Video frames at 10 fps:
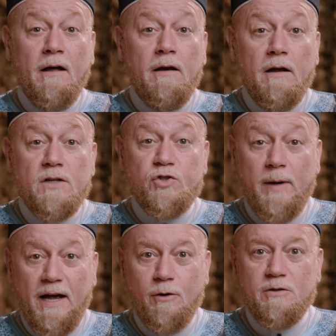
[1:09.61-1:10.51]
Allah
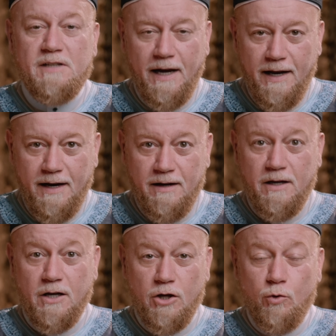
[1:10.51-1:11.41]
subhanahu wa ta'ala
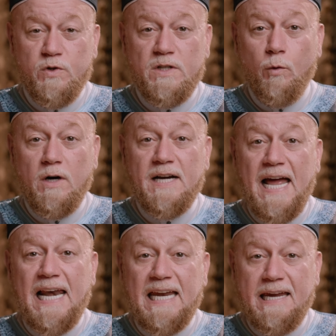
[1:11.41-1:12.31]
used the word
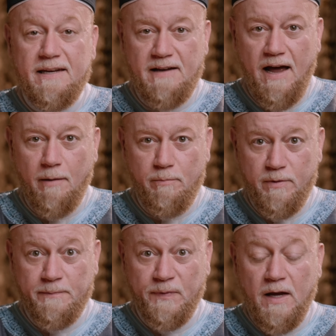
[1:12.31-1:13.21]
Al-Kitab,
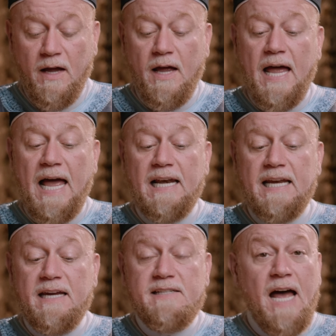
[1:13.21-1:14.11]

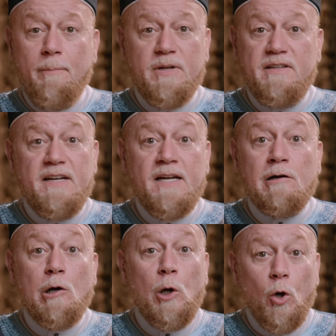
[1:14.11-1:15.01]
Al-Kitab
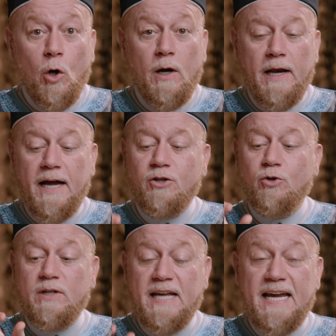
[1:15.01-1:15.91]
didn't look like
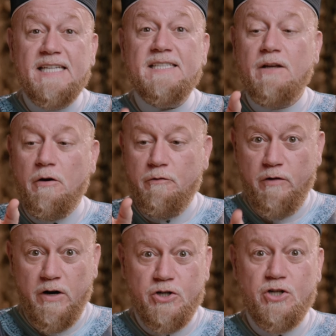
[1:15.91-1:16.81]
today's
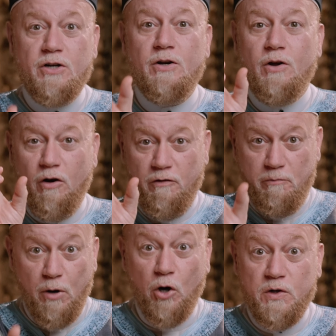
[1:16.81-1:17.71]
version of
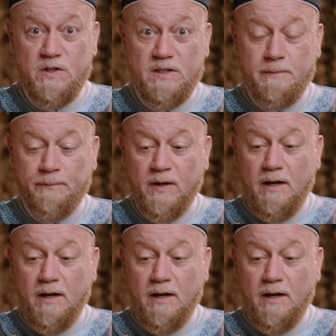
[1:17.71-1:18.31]
books.